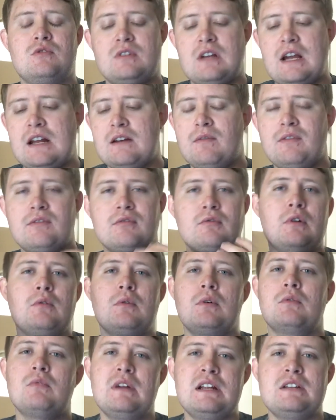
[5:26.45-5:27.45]
kind of throw
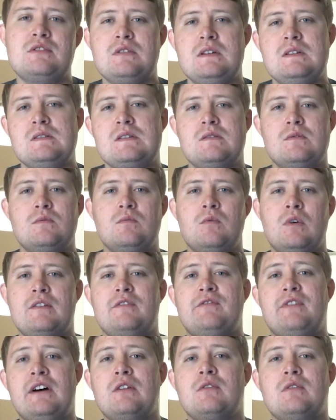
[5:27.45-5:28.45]
a wrench into what
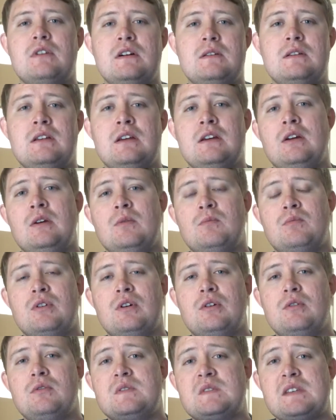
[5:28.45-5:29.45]
Final Cut
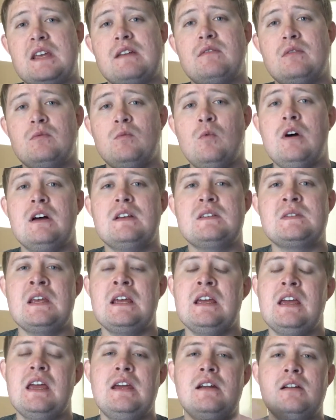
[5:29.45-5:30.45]
Pro 7 was,
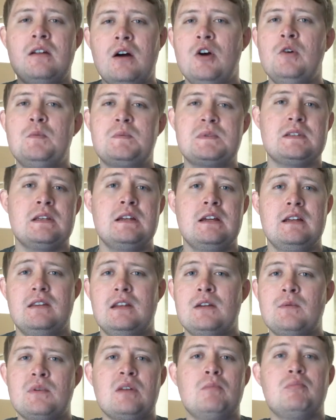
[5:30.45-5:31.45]
in hopes
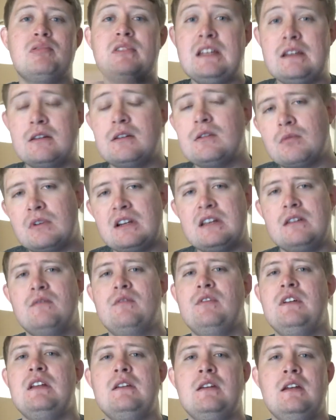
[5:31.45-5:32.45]
that it would completely
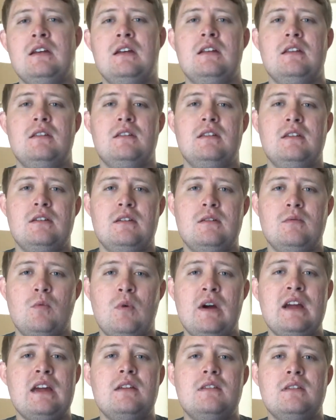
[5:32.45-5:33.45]
reinvent the
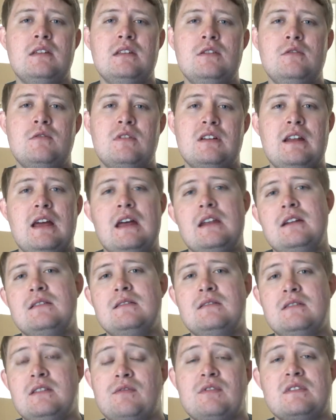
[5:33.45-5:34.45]
way that you can
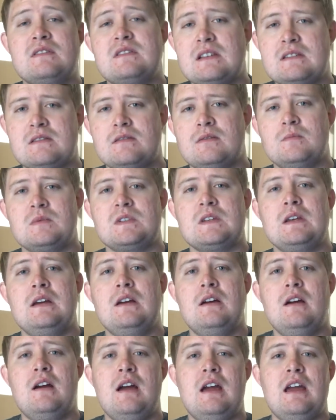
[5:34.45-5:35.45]
edit different systems.
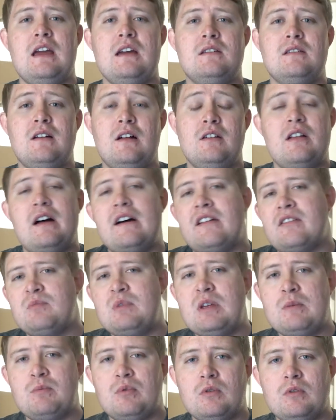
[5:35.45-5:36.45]
And a lot of
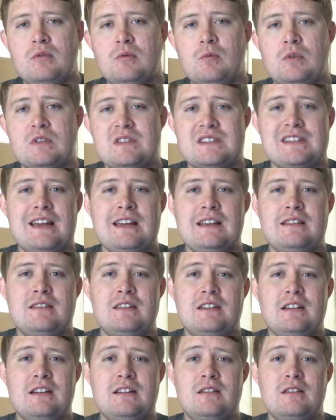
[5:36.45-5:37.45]
people will cite
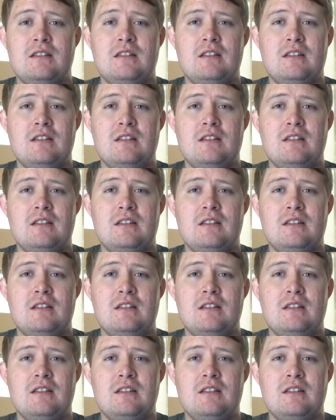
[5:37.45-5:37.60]
that